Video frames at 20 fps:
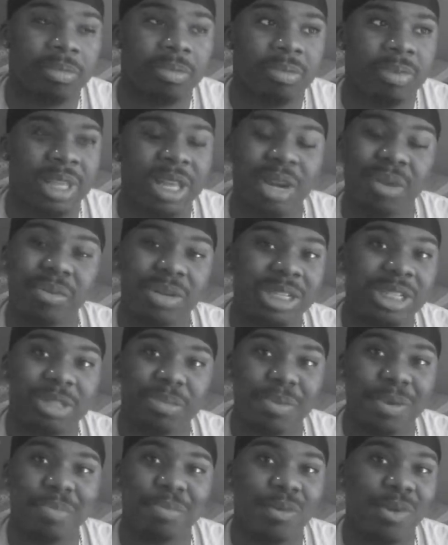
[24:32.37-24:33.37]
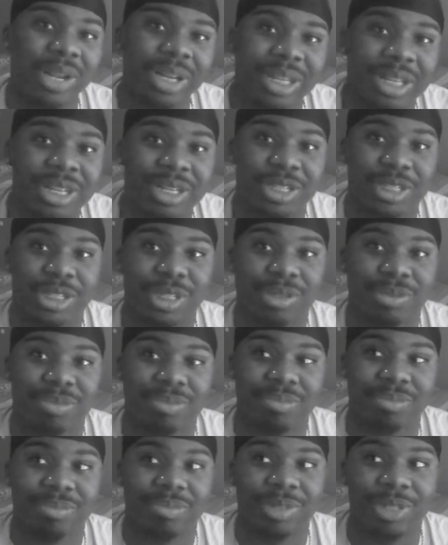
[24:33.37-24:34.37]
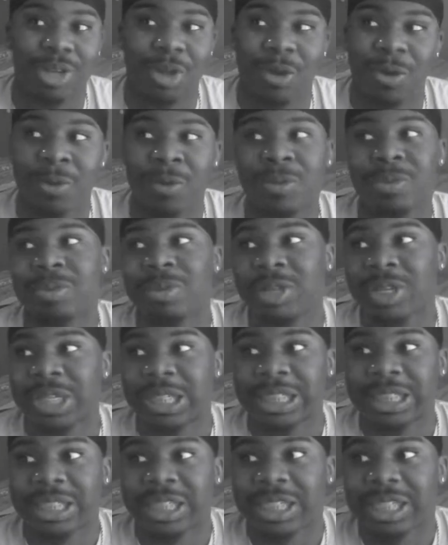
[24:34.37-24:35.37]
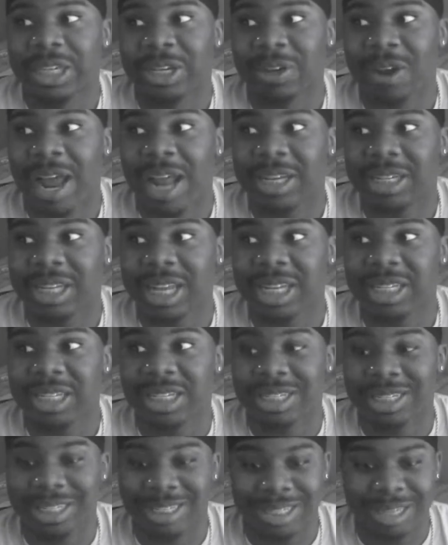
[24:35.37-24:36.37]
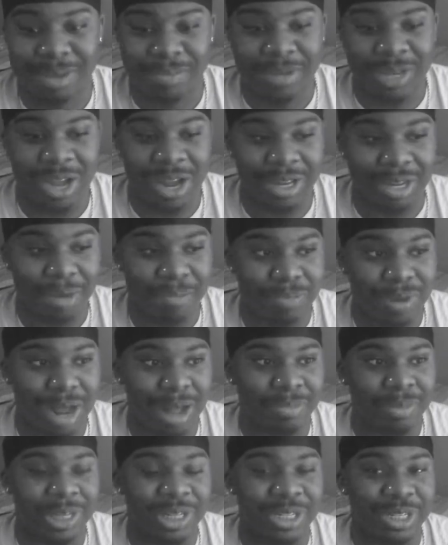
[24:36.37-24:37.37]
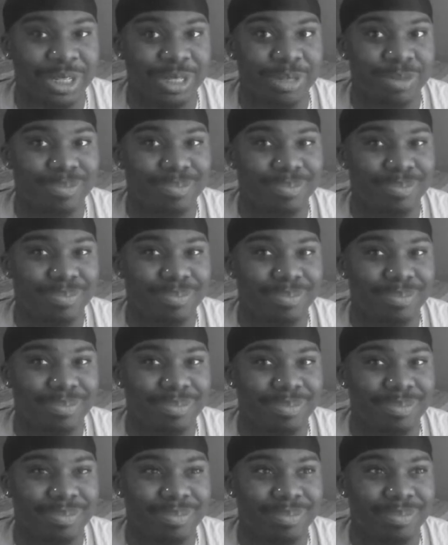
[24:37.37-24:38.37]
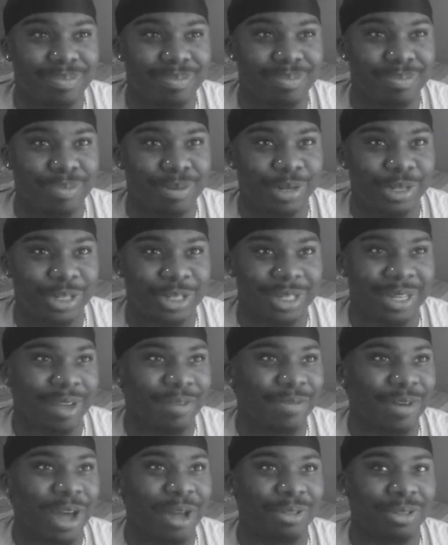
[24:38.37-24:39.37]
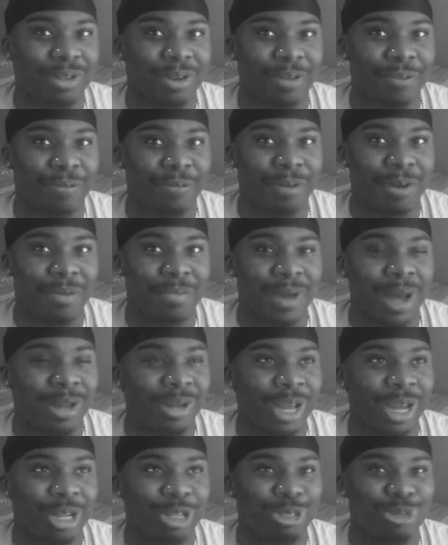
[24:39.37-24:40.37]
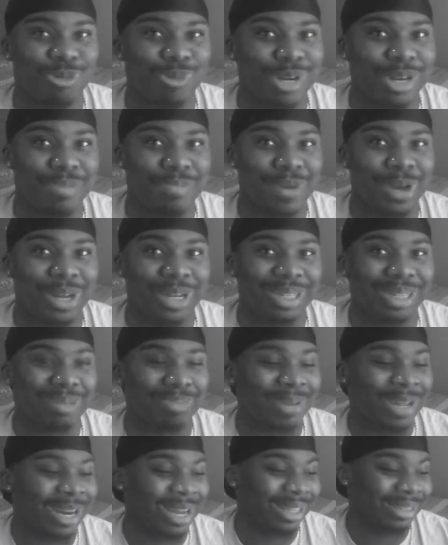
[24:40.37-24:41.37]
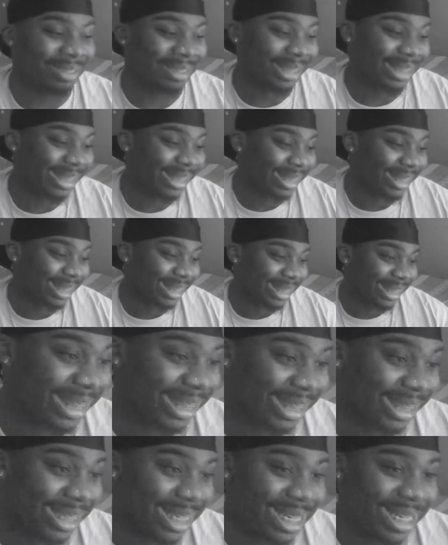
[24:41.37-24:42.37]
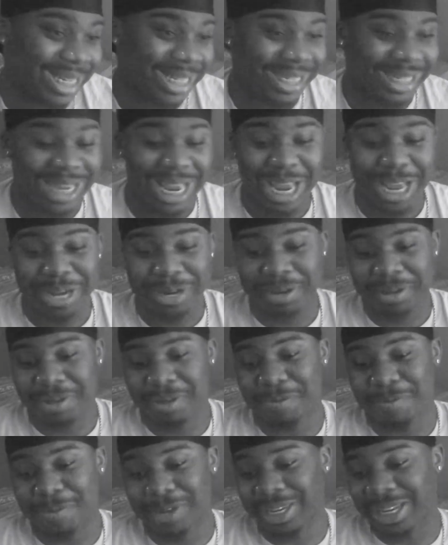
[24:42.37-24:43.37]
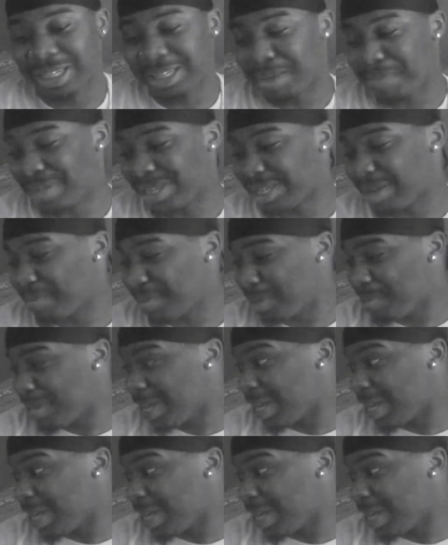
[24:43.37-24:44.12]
Then it would just be pointless. So, congratulations to some of y'all. You probably just put yourself out there for about like $20, but Just saying, wouldn't let them miss how many me